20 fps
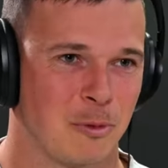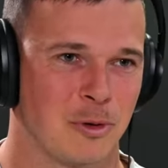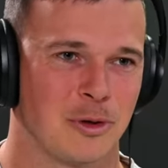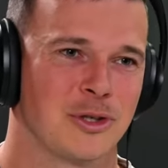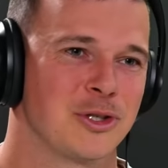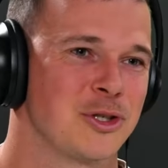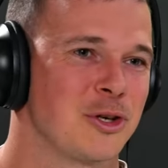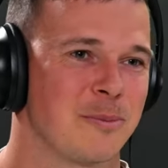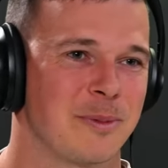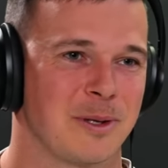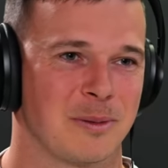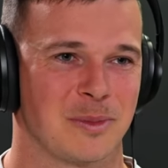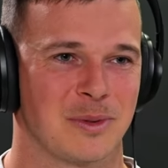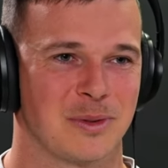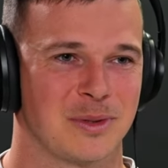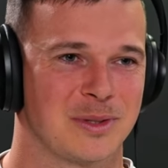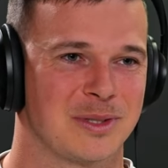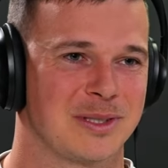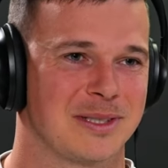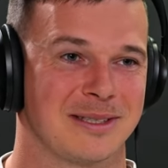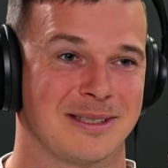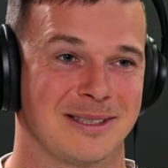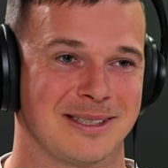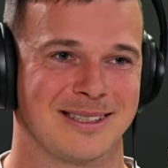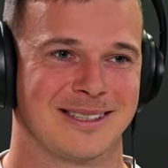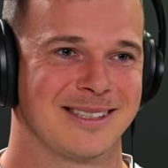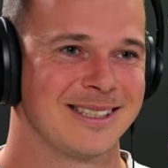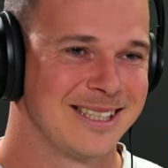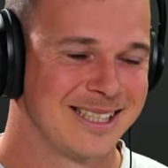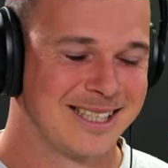wooden chopping boards.
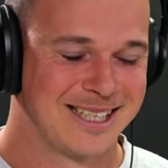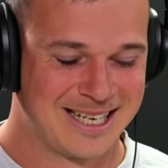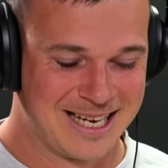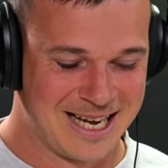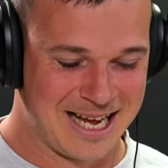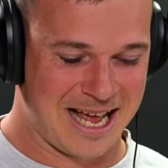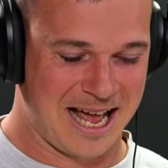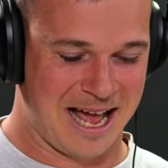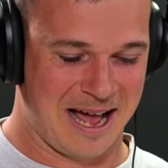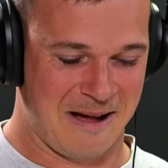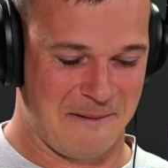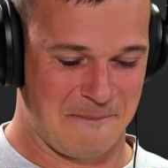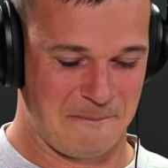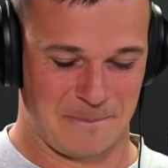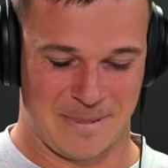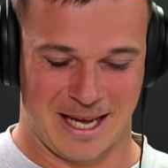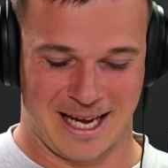Um,